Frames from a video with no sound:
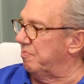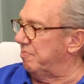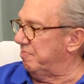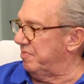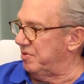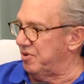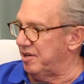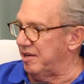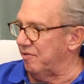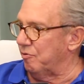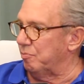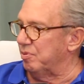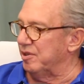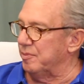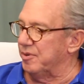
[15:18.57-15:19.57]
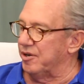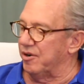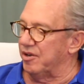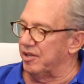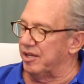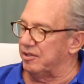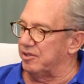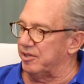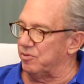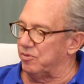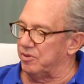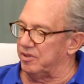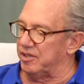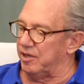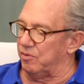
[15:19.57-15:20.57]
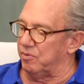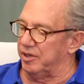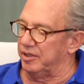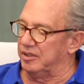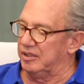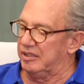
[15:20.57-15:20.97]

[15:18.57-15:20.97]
you can have a preliminary that way.